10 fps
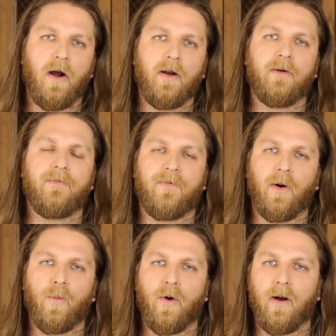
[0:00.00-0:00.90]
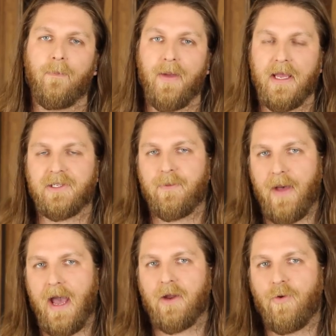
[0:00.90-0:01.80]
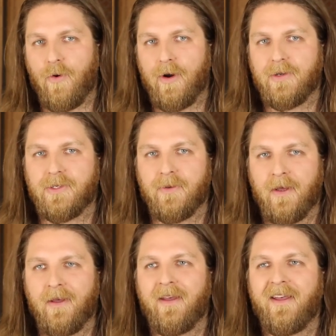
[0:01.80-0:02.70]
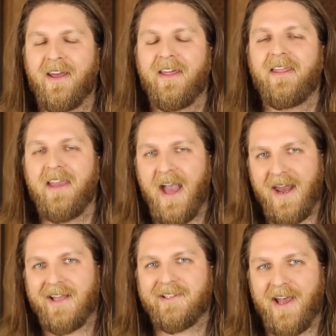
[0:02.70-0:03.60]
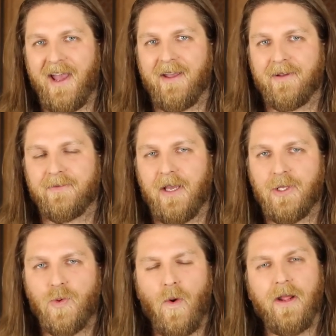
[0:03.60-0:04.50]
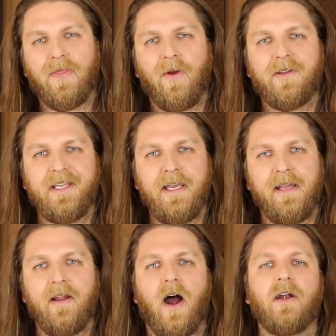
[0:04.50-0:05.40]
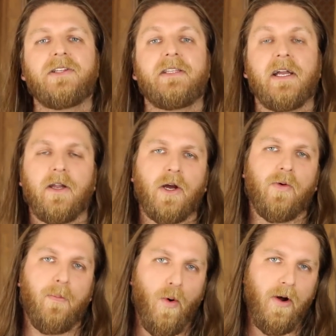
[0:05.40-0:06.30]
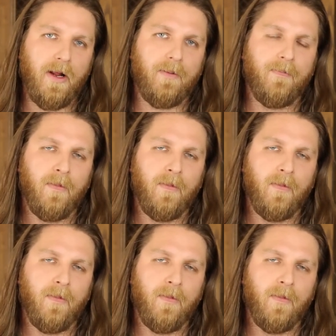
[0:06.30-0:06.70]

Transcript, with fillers: art of firmware-based backdoors. The NSA. In 2013, Ars Technica reported,